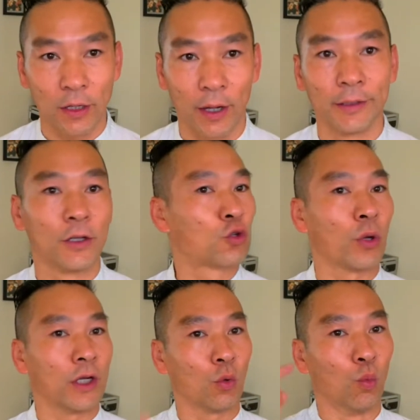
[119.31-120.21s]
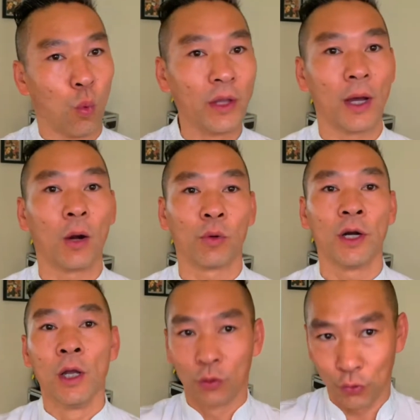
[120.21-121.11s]
and they training one hour
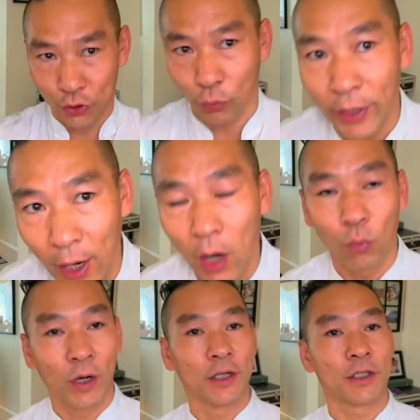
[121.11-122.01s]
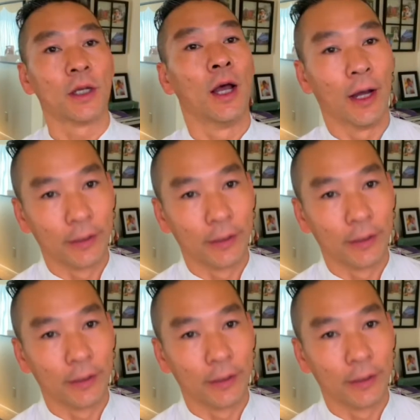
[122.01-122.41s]
to three hours a